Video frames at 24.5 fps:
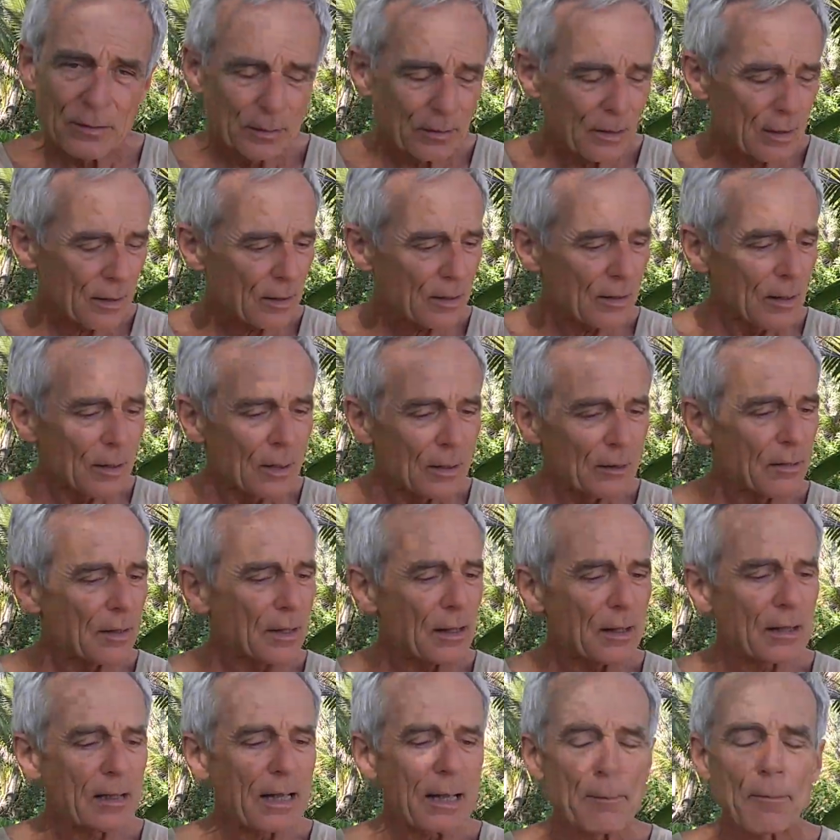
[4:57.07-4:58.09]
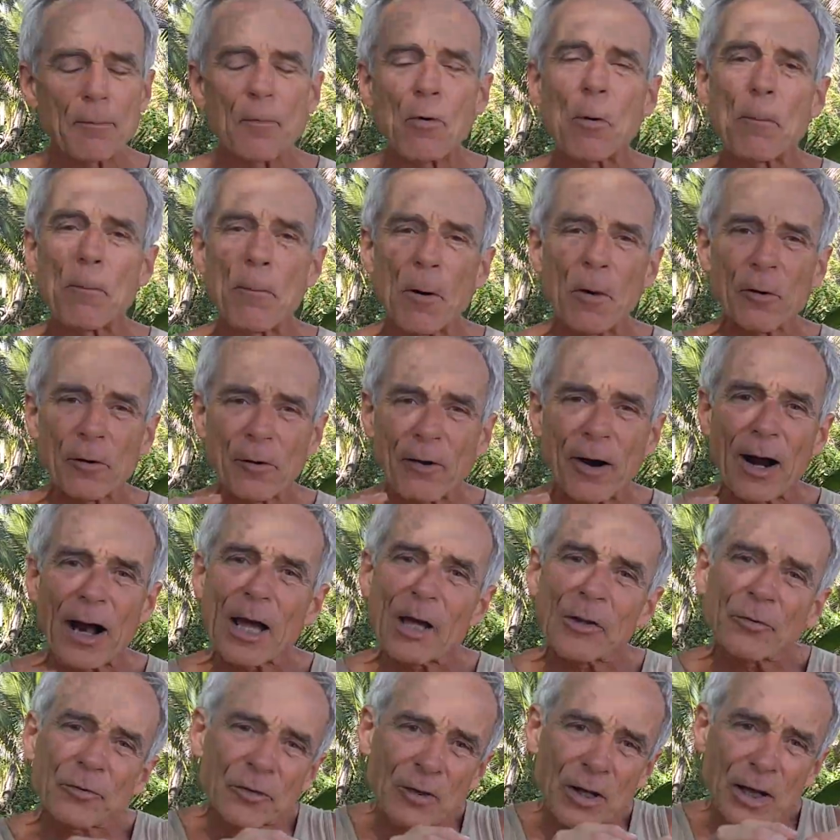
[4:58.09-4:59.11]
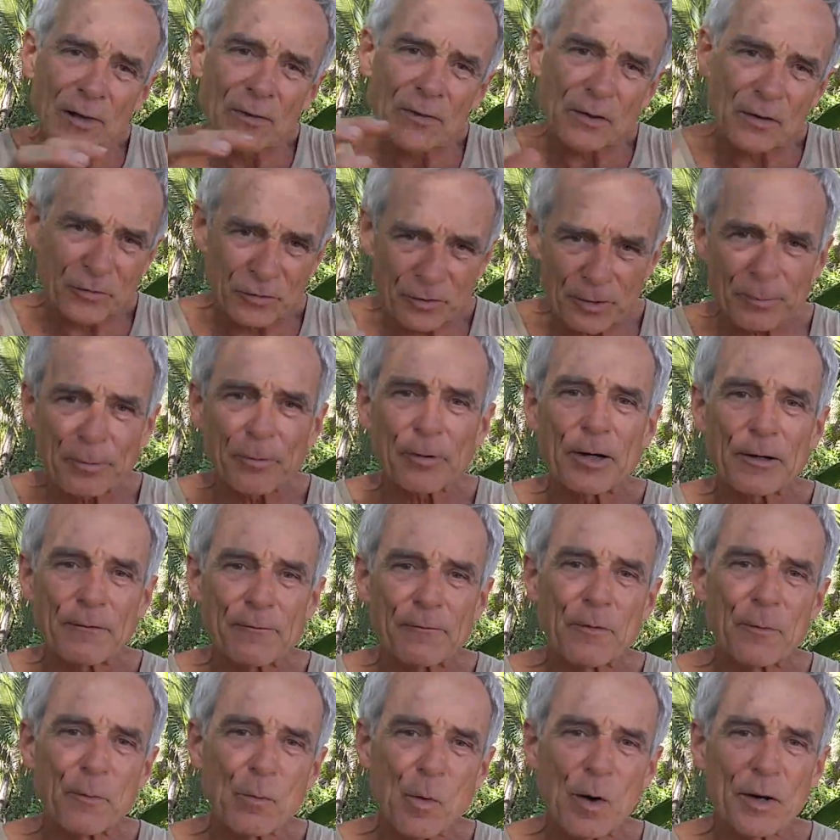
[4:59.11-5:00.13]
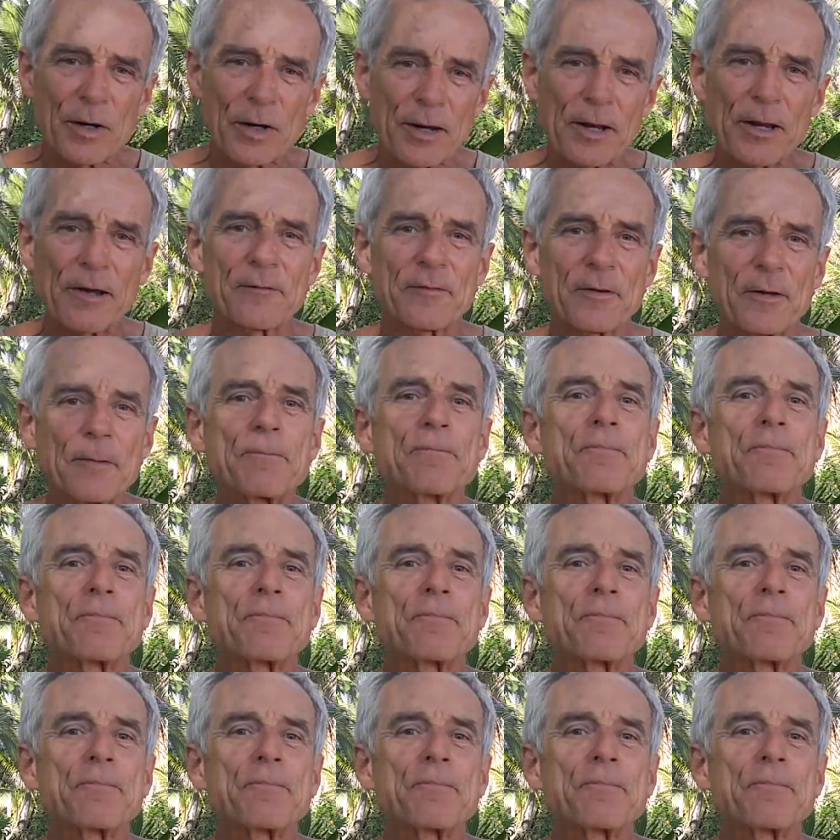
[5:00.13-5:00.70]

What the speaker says: they get more polarized and they separate from one another.